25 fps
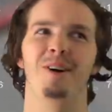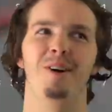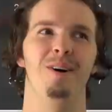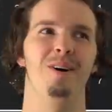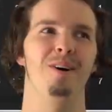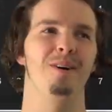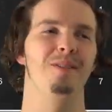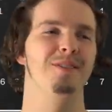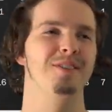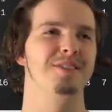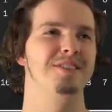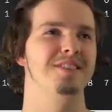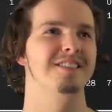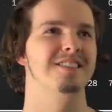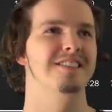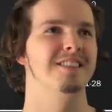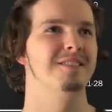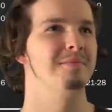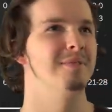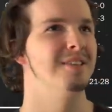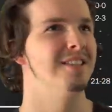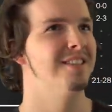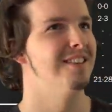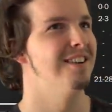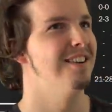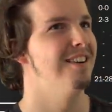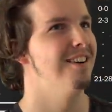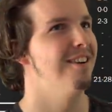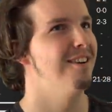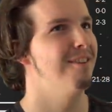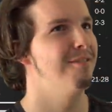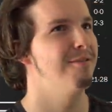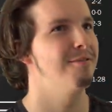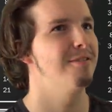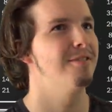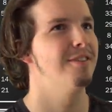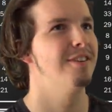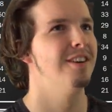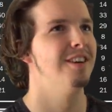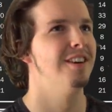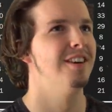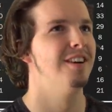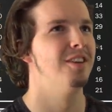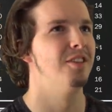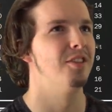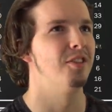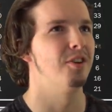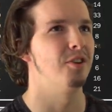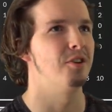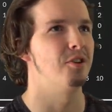Oh, this is going to be tough.
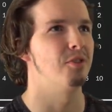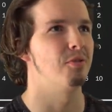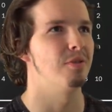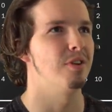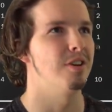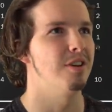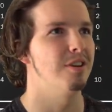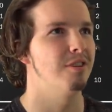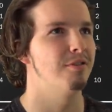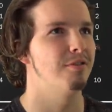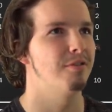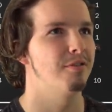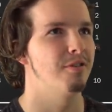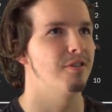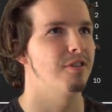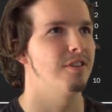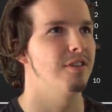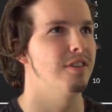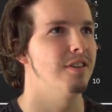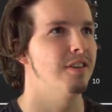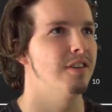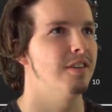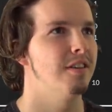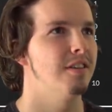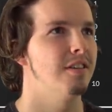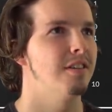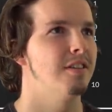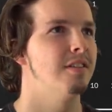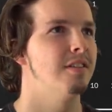The Greek Freak.